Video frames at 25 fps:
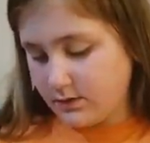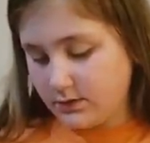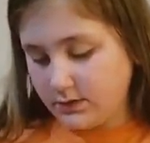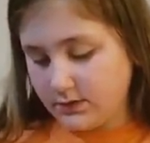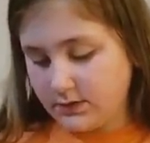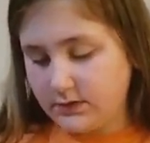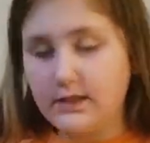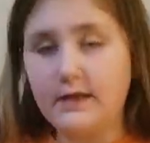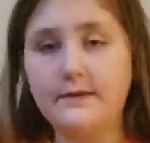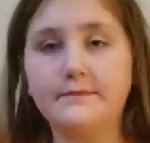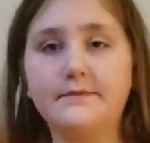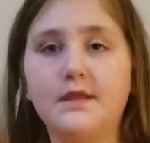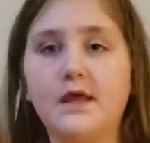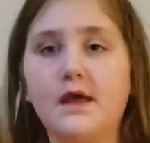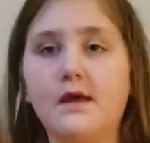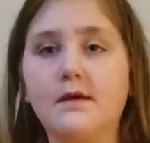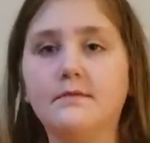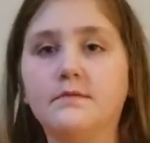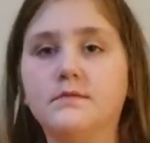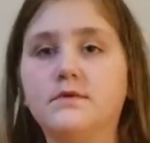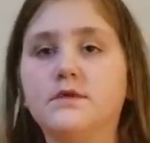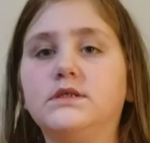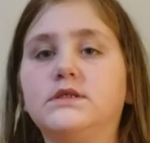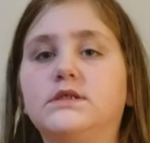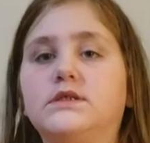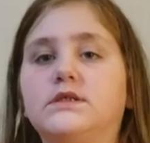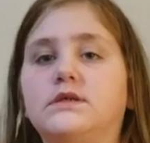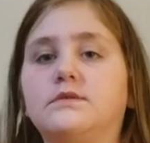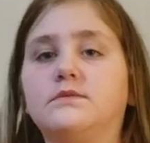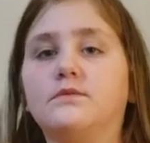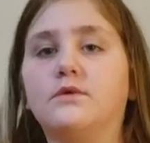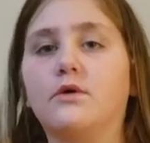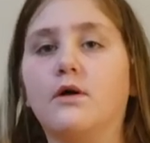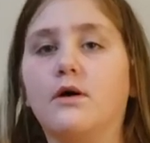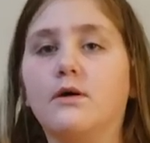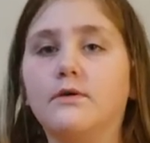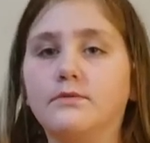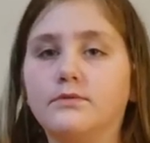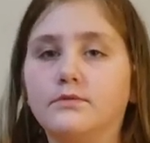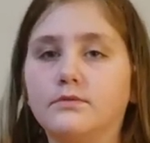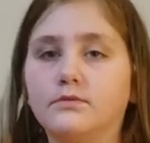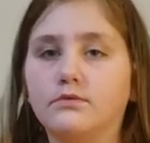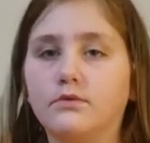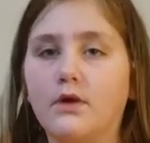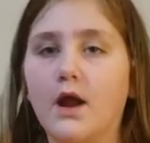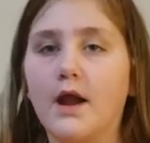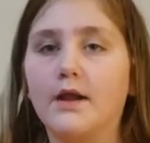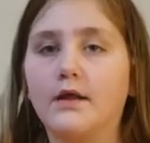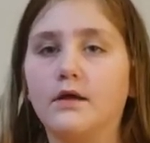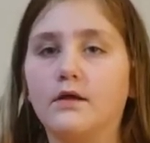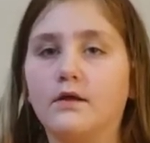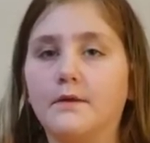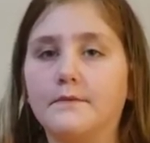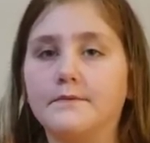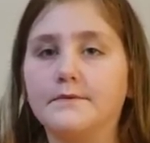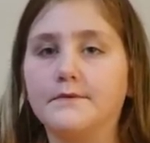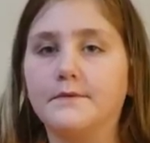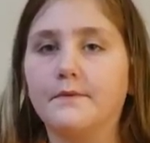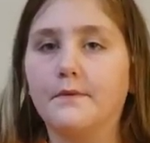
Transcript: Except give me some glove, riding gloves